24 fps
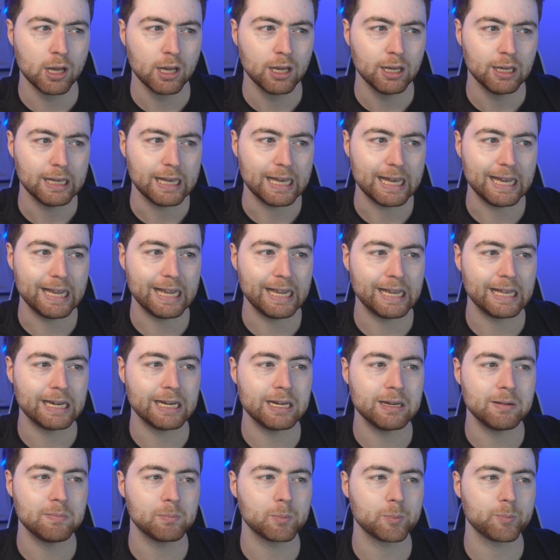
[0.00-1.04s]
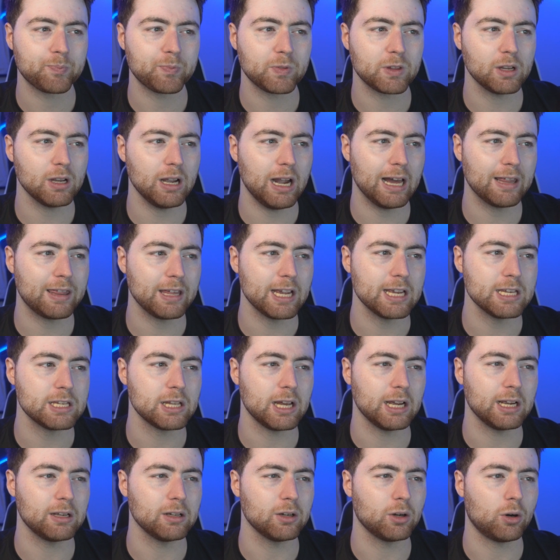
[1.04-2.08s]
I think he's
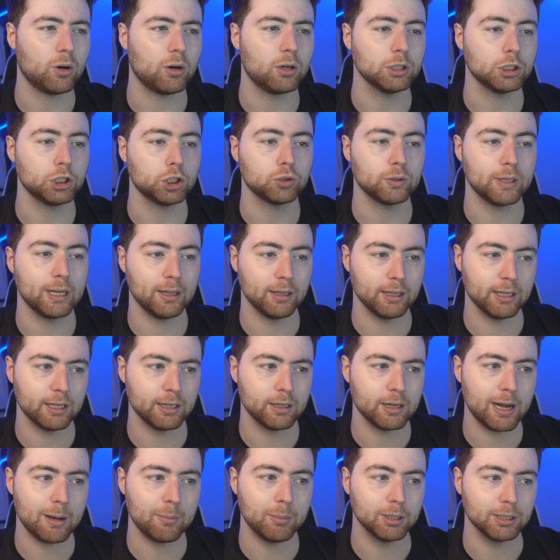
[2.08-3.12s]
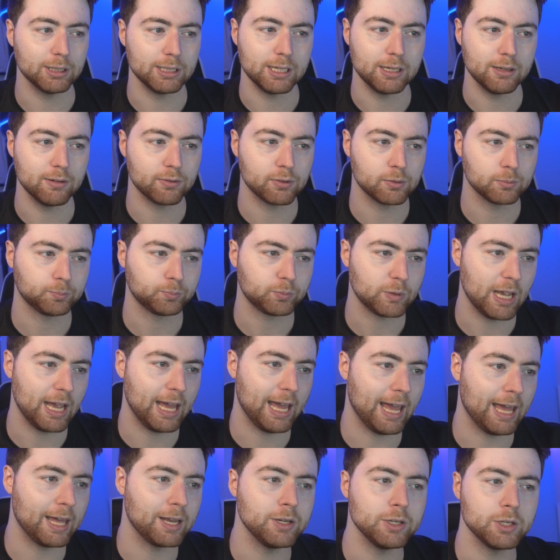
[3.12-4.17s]
like Australian, I believe.
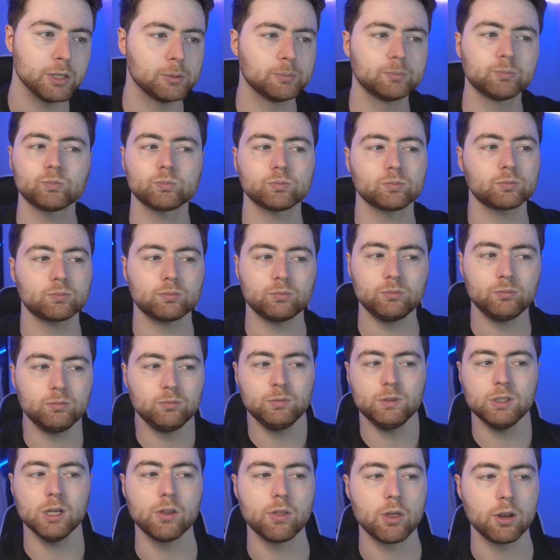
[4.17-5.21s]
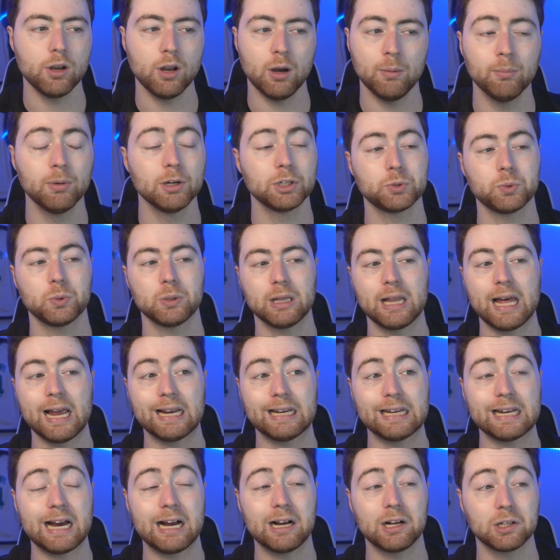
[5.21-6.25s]
And the numbers were like
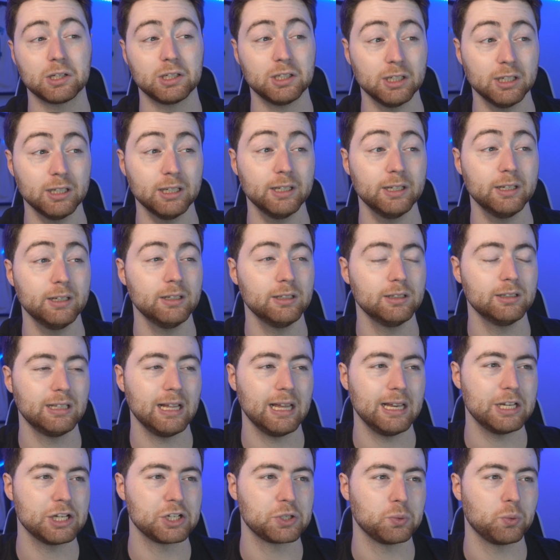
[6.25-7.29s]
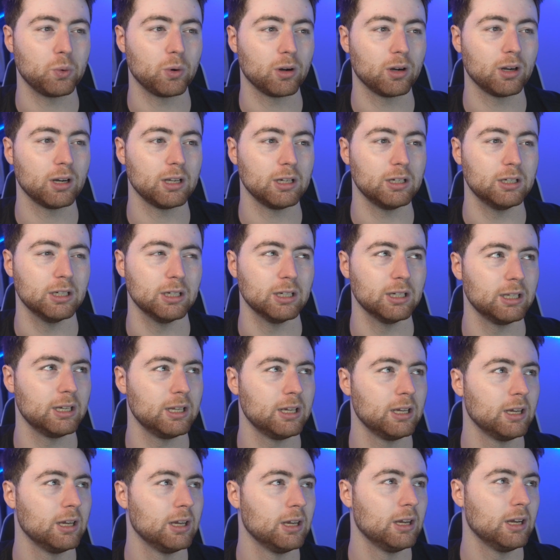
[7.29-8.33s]
not good. They just weren't good.
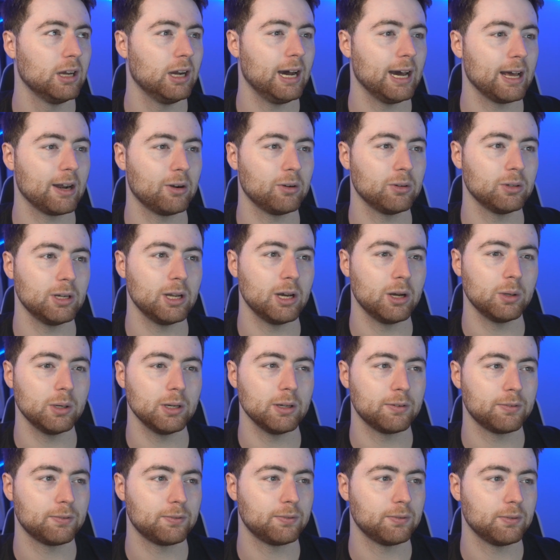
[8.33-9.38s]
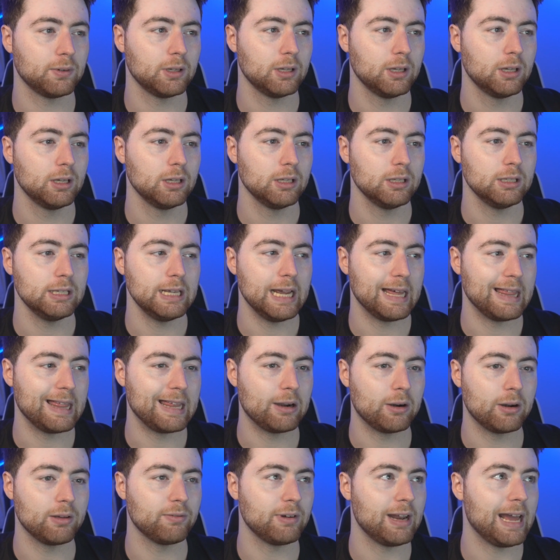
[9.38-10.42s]
I don't know if, yeah, they
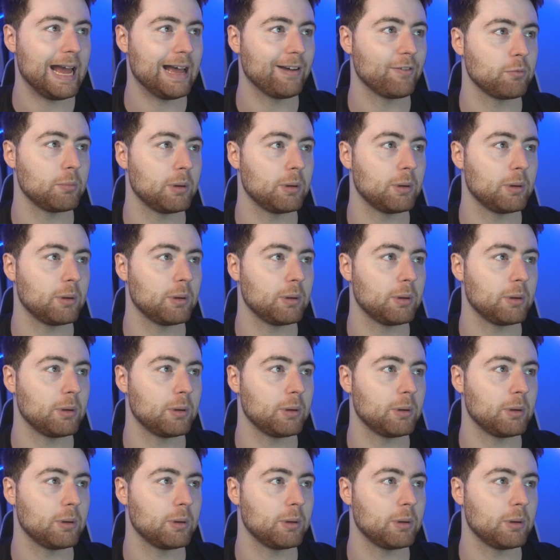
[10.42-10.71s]
don't even have him on